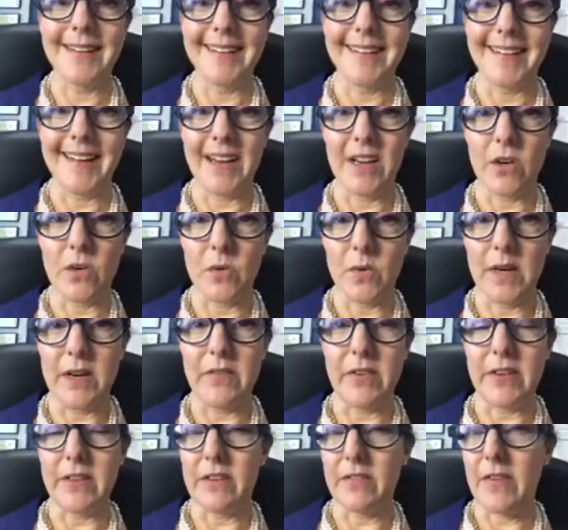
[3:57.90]
and
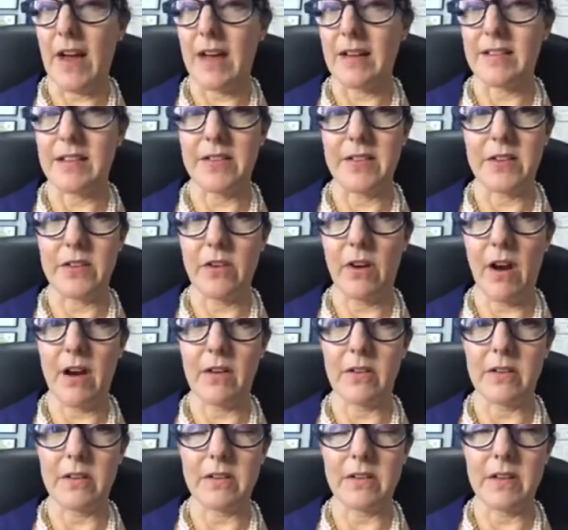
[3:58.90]
grieving the fact that the
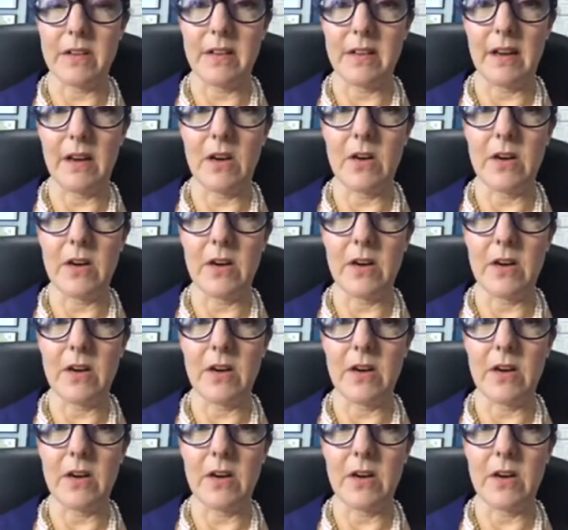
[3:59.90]
child isn't there